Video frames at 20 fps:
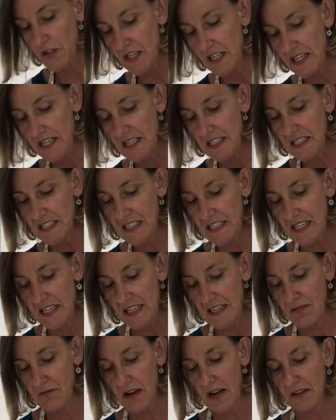you can
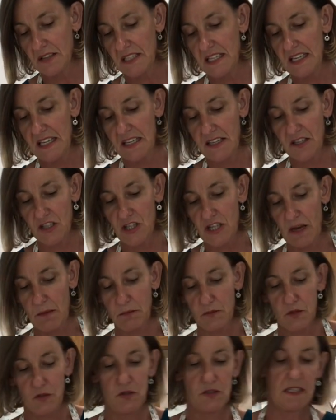see around here the
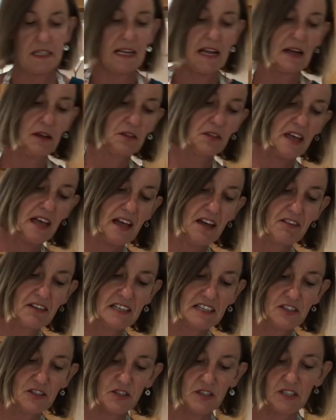jam's oozing out there, and it
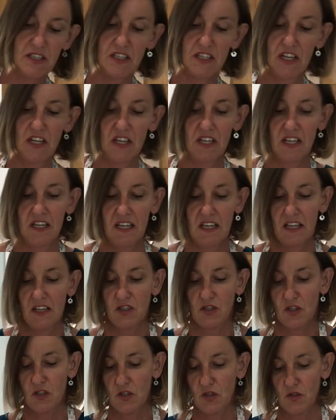just
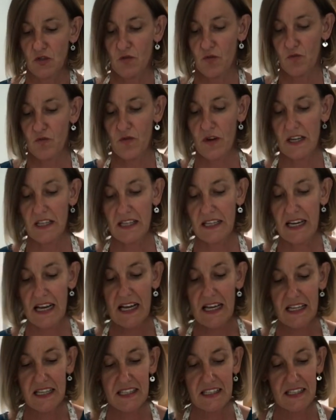looks really
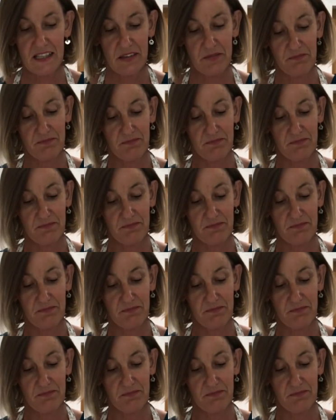nice.